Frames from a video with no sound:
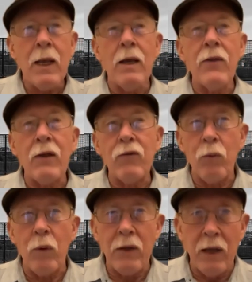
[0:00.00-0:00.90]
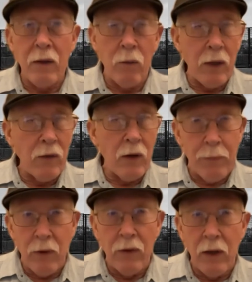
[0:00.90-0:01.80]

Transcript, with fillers: and that's why they wound up on